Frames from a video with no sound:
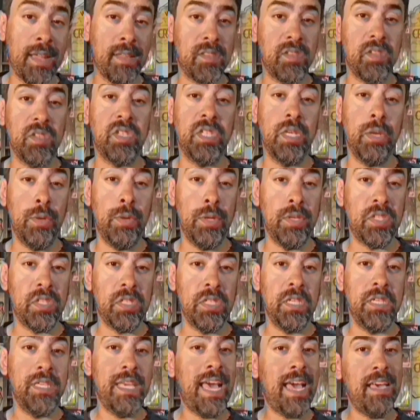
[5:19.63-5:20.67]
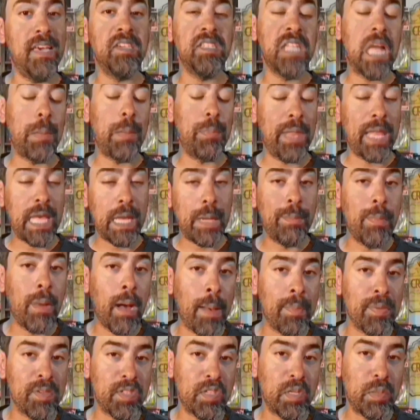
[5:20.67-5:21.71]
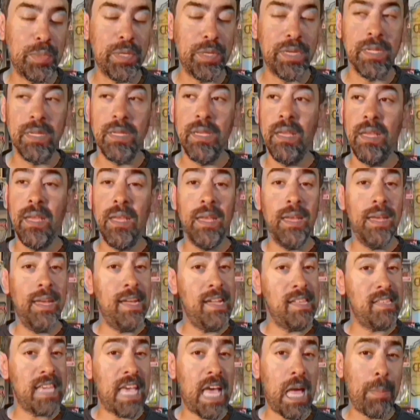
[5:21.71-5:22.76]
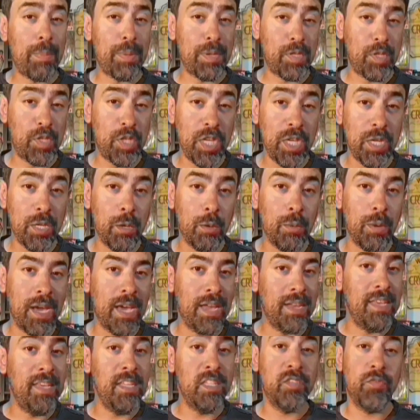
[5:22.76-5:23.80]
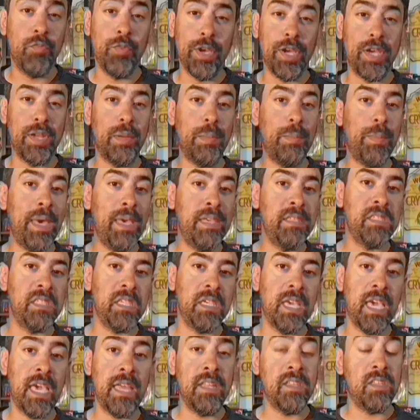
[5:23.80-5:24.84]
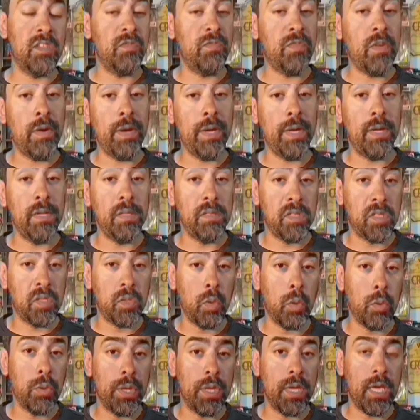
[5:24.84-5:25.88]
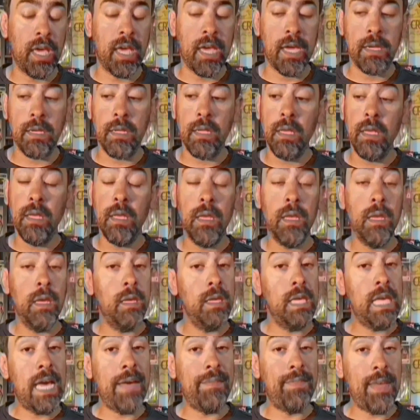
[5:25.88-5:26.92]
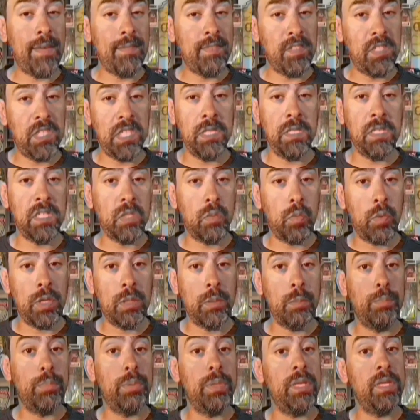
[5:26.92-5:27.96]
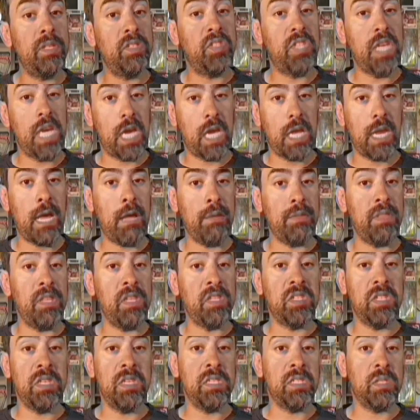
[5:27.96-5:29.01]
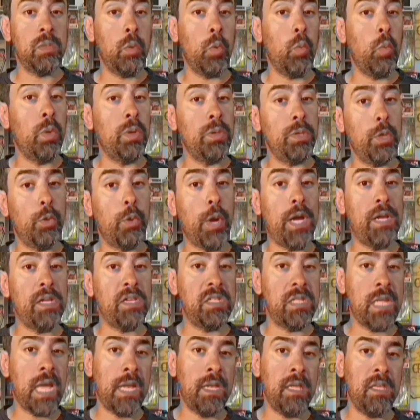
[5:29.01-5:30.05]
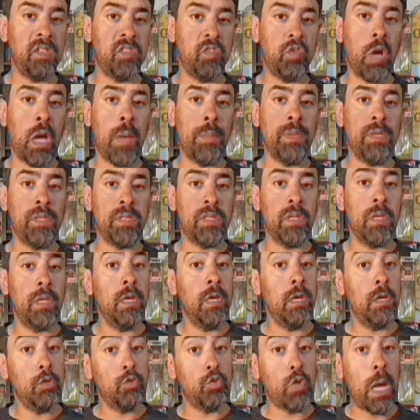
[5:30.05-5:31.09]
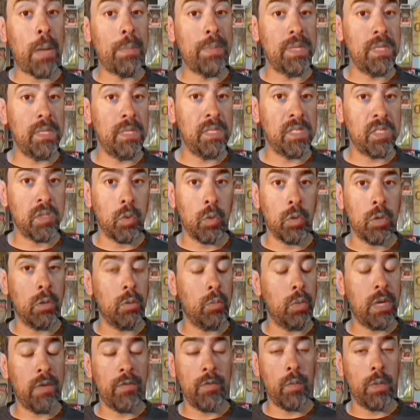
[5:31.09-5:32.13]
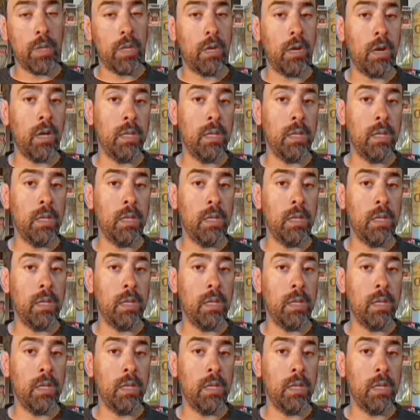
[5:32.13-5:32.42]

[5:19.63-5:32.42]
Seriously, yeah, he's not playing a mobster, but it's Al Pacino, and he's freaking amazing, and it's a very good story. And yeah, if you haven't seen this one, please check it out. This is one of the greatest '90s dramas, dramedies, or whatever you want to call it.